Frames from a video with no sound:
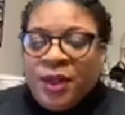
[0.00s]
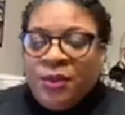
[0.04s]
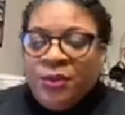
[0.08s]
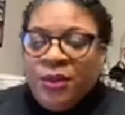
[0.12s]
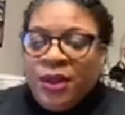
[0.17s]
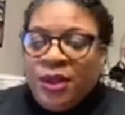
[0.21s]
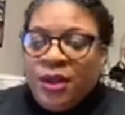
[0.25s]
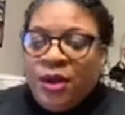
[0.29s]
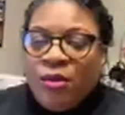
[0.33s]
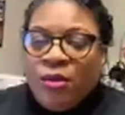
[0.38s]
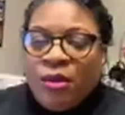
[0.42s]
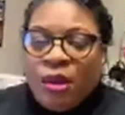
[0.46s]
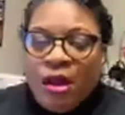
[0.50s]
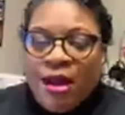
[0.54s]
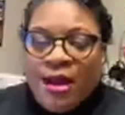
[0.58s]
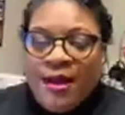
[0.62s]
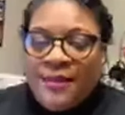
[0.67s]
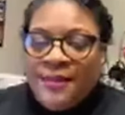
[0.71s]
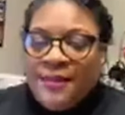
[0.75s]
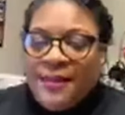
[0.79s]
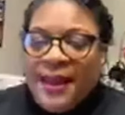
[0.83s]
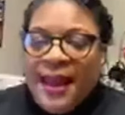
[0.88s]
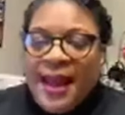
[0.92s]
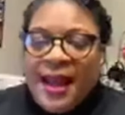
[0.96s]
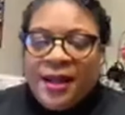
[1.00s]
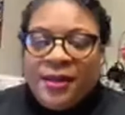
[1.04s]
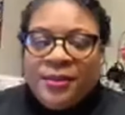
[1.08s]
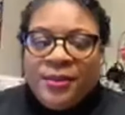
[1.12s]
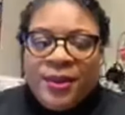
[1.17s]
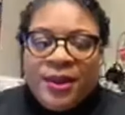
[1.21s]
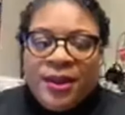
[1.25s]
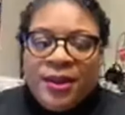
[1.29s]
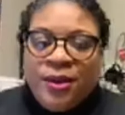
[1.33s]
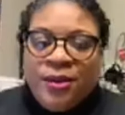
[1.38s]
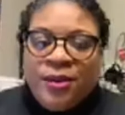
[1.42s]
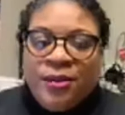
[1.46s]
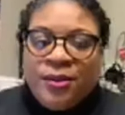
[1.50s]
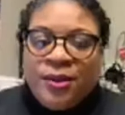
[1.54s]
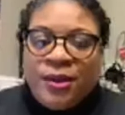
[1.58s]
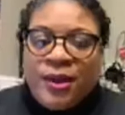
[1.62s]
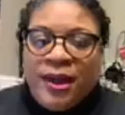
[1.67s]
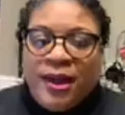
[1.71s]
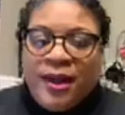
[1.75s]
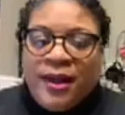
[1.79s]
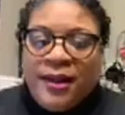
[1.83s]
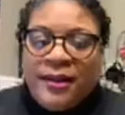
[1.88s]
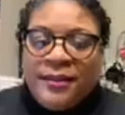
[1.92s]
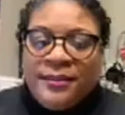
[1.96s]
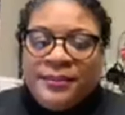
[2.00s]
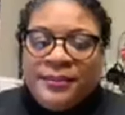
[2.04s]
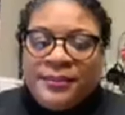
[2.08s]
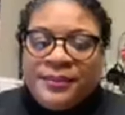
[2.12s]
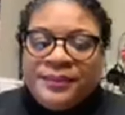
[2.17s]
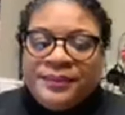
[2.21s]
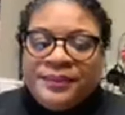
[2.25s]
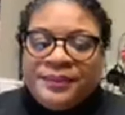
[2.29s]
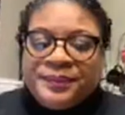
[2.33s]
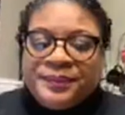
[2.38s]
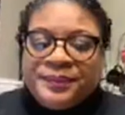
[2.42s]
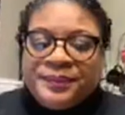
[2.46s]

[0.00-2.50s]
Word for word: We don't cut back. We don't. Um,